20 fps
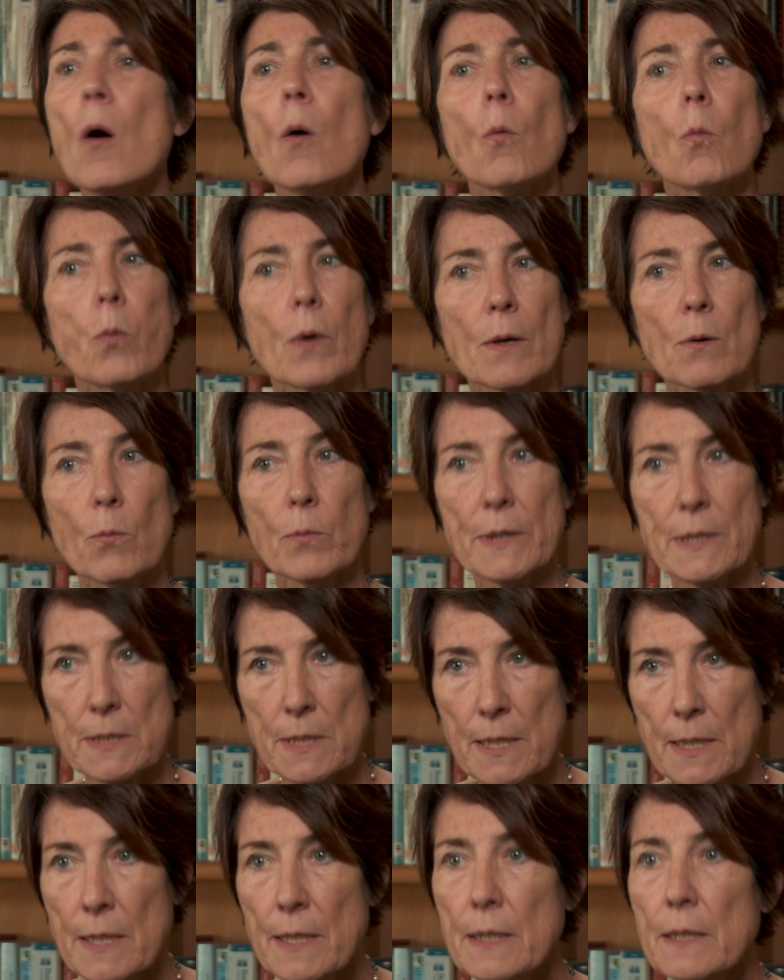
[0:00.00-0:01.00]
where we
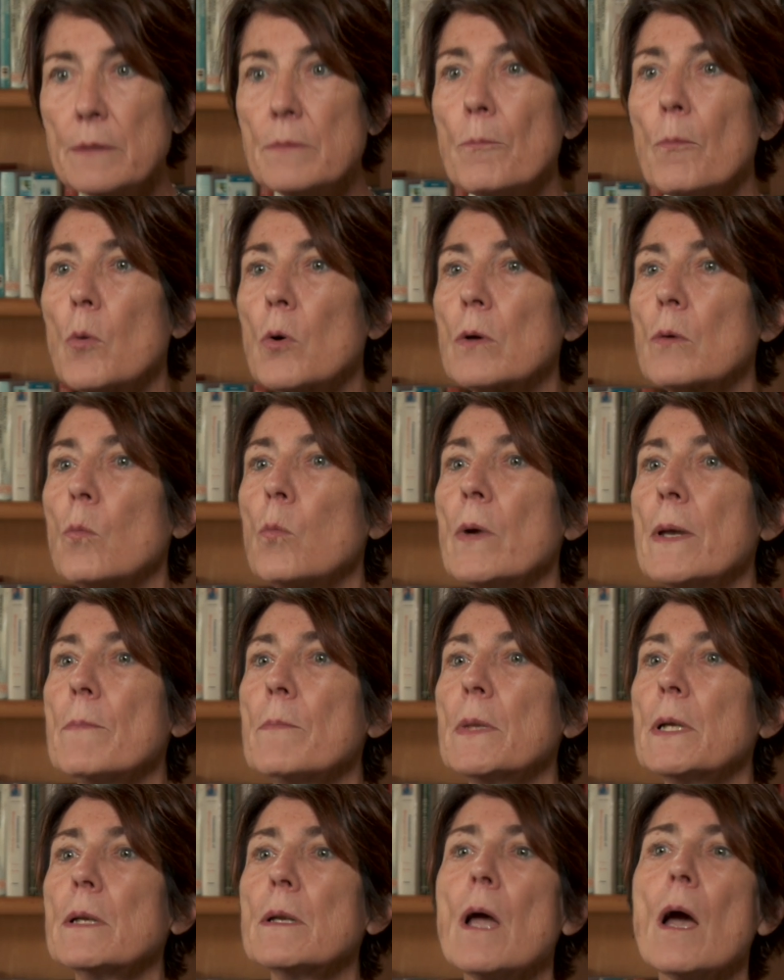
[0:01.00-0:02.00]
need more
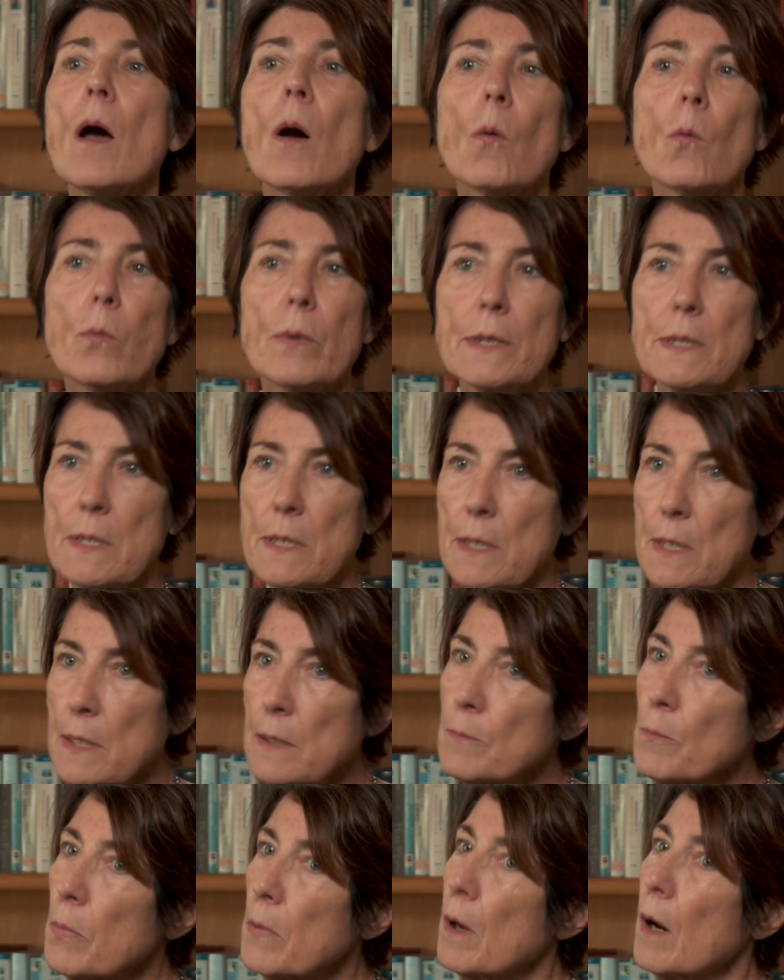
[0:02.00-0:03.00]
women, we
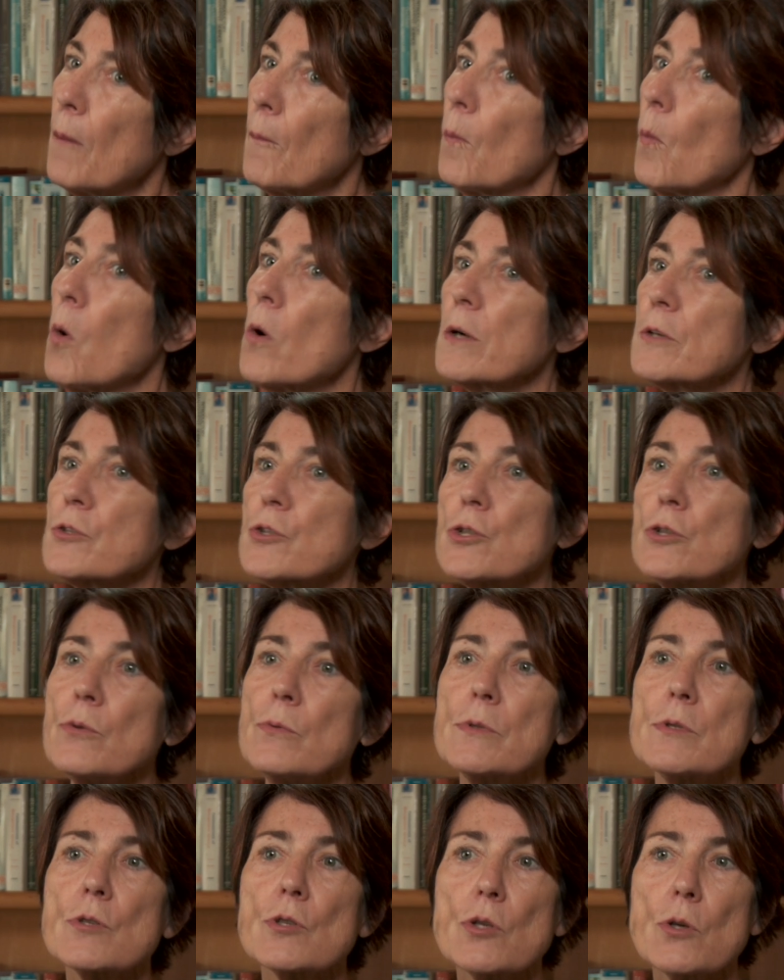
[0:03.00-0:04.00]
need more
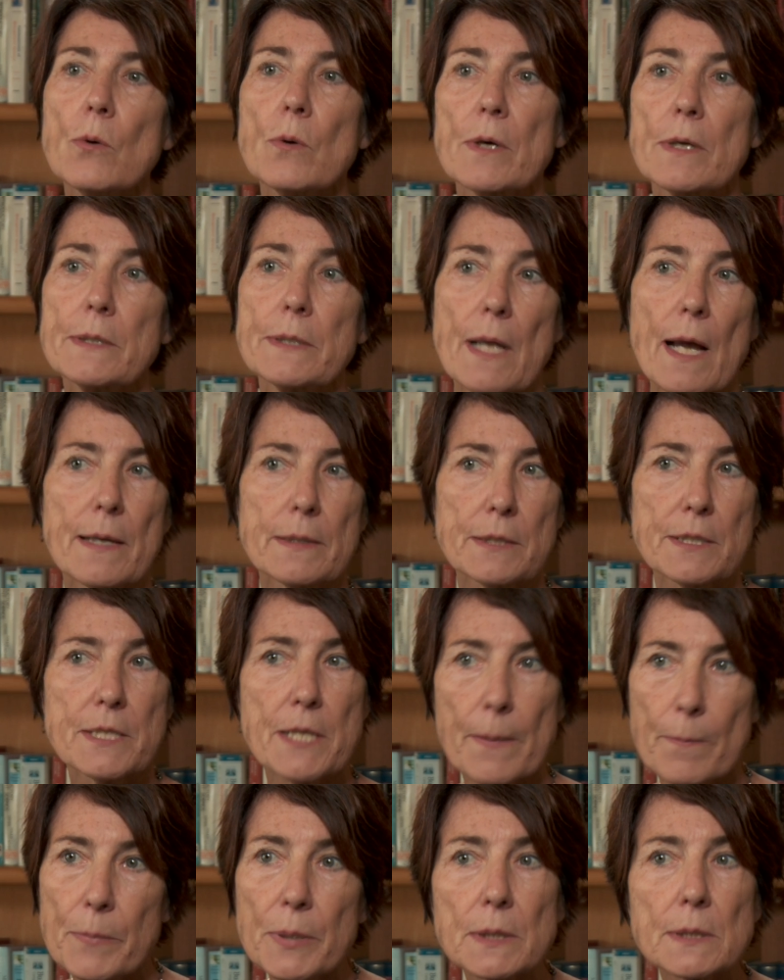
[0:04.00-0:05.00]
students who are not
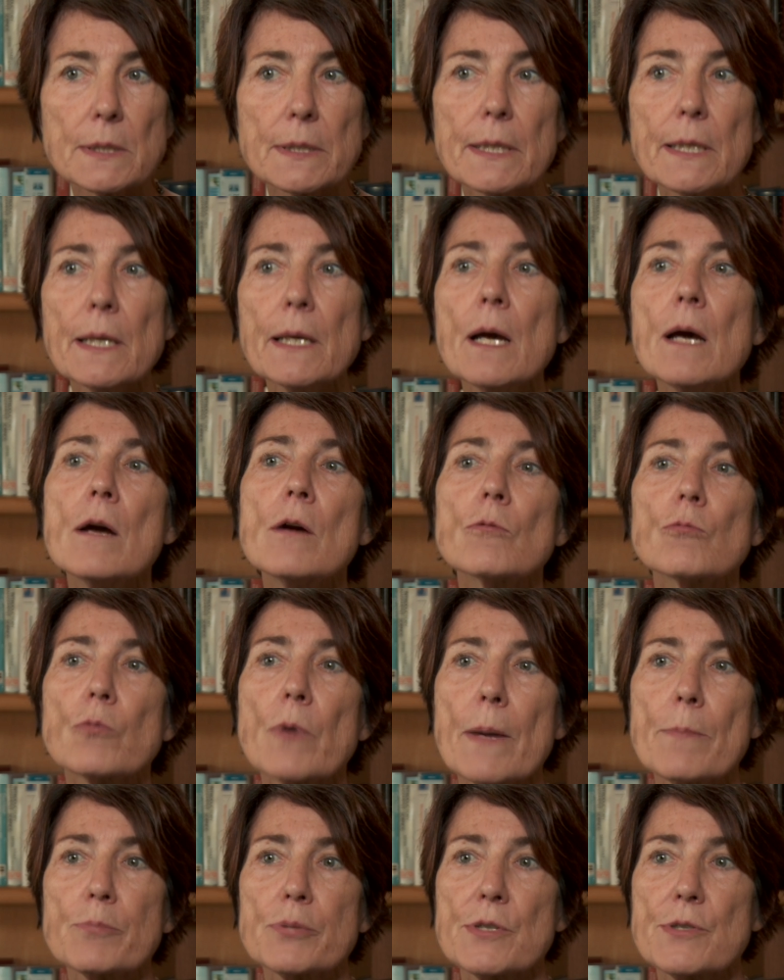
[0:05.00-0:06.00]
typically
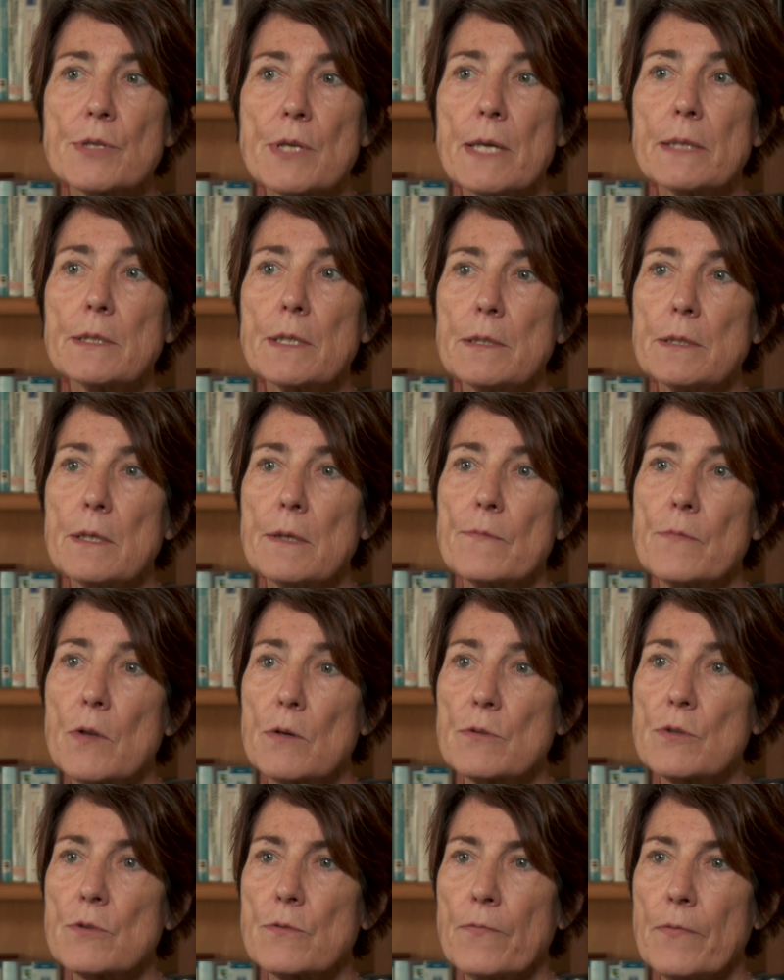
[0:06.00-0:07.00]
represented in
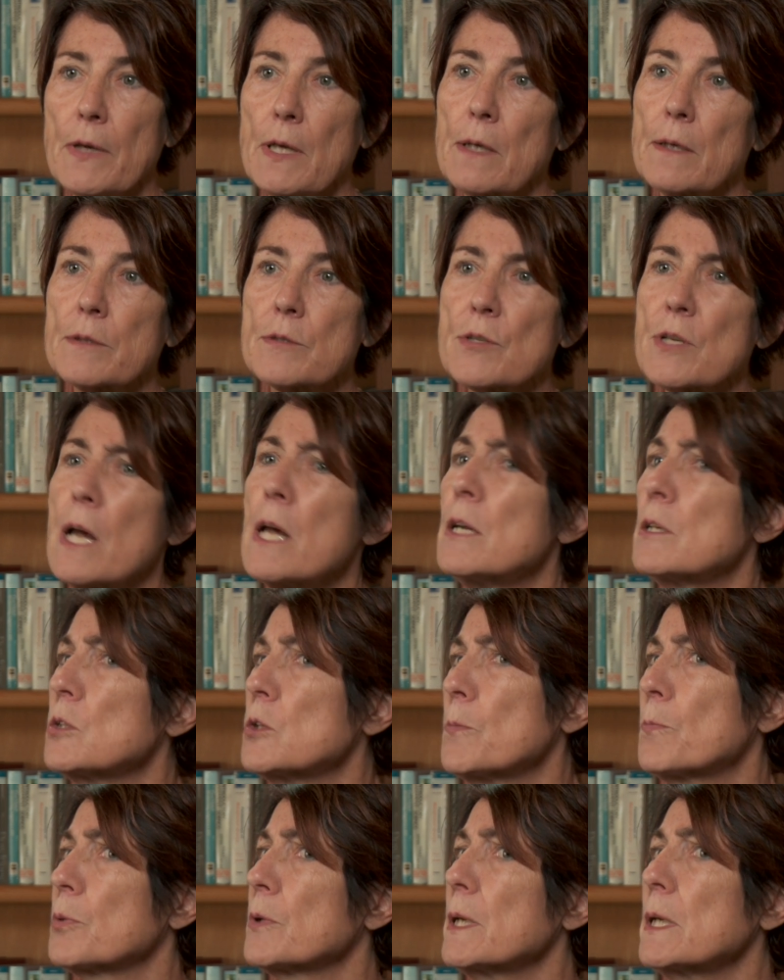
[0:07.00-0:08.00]
those fields
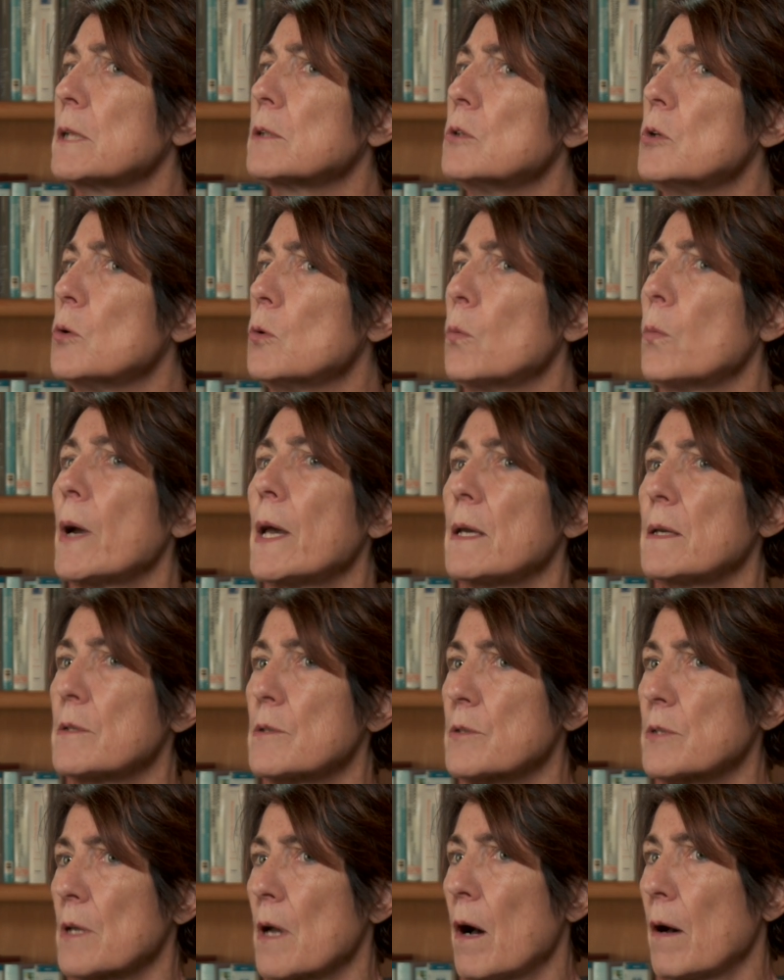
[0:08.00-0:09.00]
to bring new
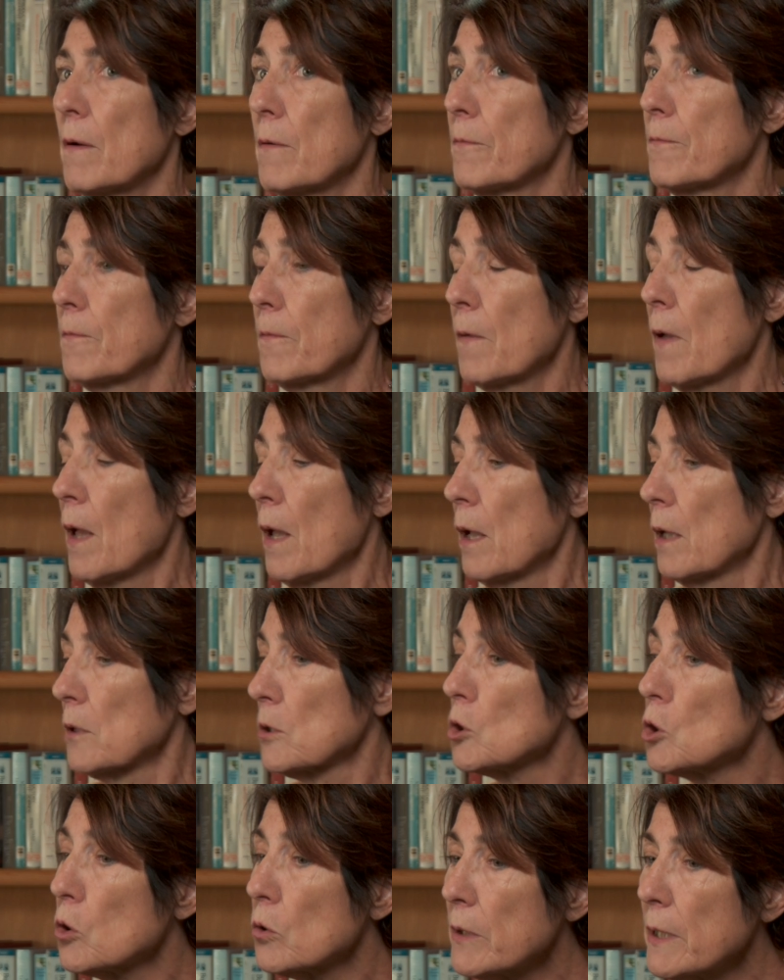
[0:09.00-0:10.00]
ways of
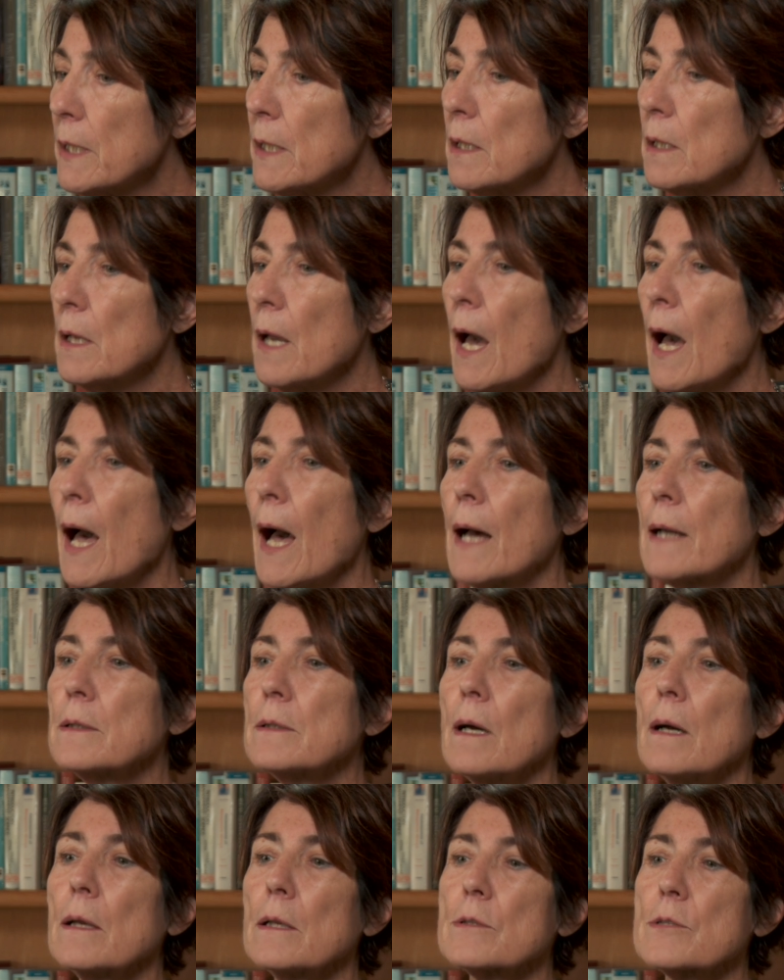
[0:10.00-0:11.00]
looking at
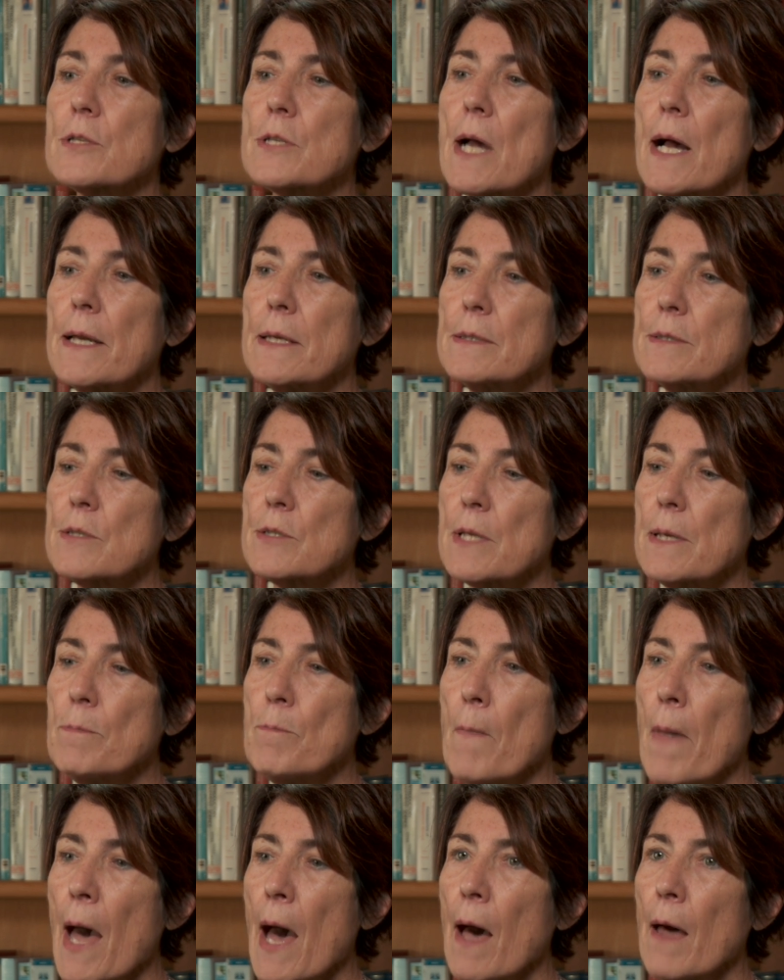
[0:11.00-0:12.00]
science
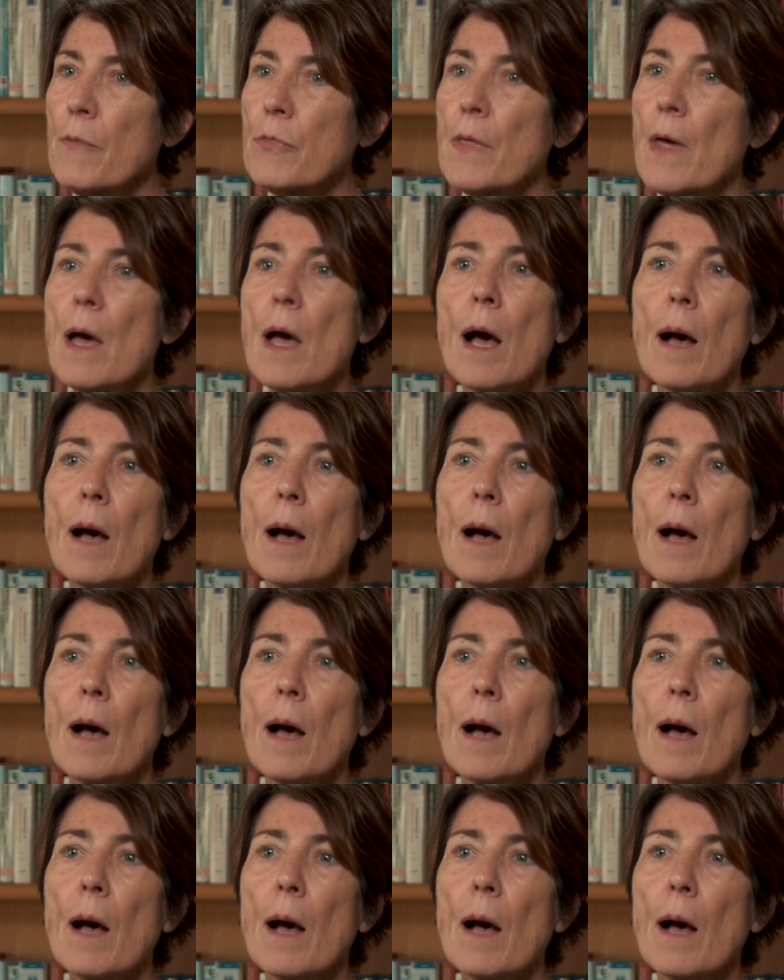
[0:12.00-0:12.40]
and math,